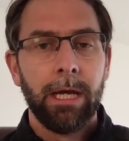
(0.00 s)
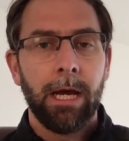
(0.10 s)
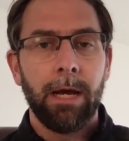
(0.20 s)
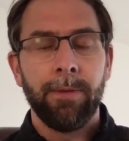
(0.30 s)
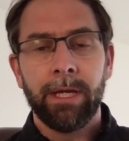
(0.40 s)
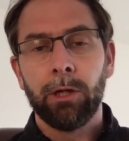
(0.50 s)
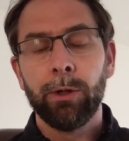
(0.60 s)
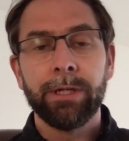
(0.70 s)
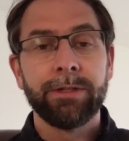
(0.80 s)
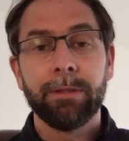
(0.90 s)
And they
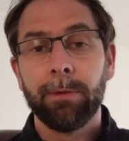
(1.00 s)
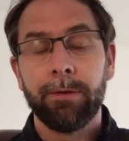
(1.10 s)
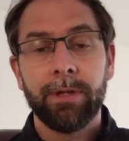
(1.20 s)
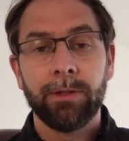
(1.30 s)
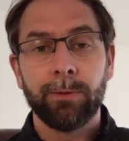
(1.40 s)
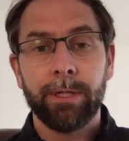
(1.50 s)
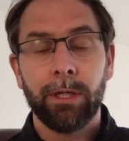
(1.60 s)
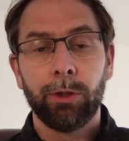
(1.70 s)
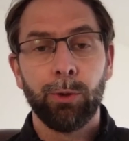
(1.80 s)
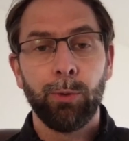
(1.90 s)
included similar things within
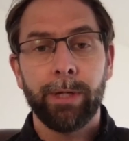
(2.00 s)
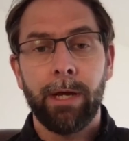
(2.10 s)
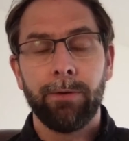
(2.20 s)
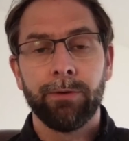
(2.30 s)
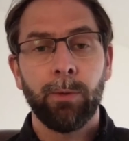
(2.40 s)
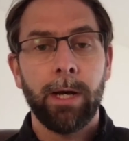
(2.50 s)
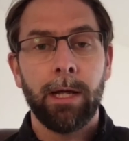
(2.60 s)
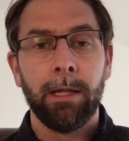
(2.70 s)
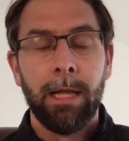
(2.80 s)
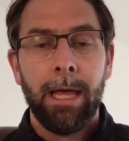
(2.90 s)
a cool down as
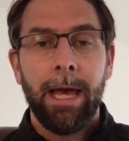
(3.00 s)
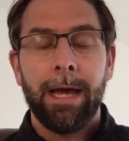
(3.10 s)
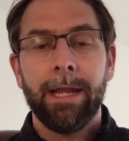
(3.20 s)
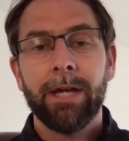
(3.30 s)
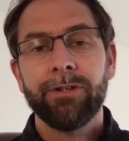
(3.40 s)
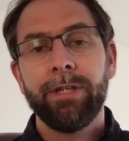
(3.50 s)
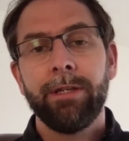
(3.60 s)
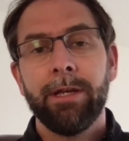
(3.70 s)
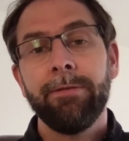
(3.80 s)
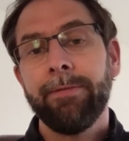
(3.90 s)
well. And actually,
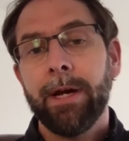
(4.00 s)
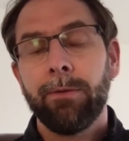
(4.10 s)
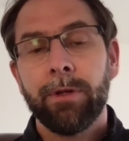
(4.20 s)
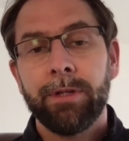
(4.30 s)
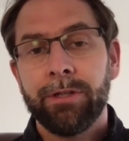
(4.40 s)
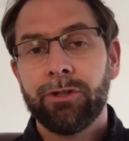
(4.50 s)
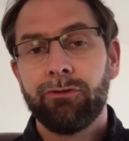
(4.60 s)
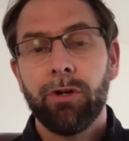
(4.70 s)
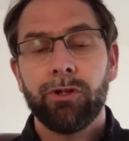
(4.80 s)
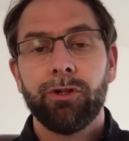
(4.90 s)
they found that this
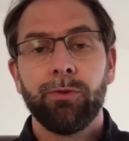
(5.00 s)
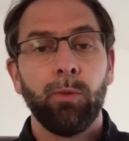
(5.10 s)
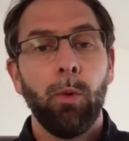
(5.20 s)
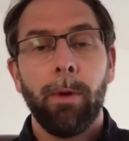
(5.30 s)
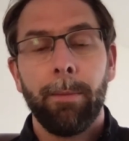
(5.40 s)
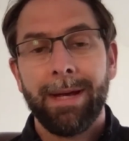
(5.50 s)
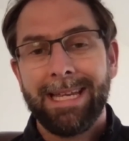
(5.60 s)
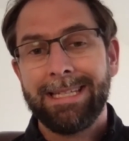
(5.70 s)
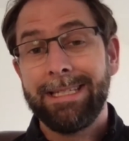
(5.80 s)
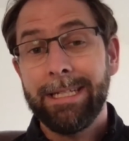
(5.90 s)
structured warm-up
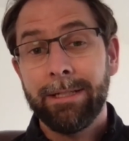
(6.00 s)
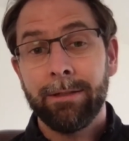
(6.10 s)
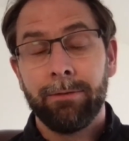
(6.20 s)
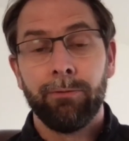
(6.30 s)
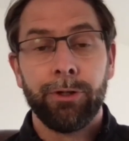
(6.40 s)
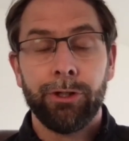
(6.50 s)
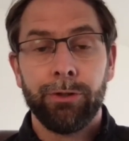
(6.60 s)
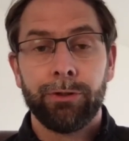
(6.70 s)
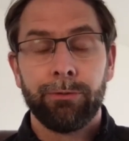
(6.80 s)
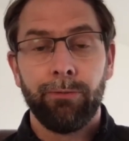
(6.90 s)
didn't reduce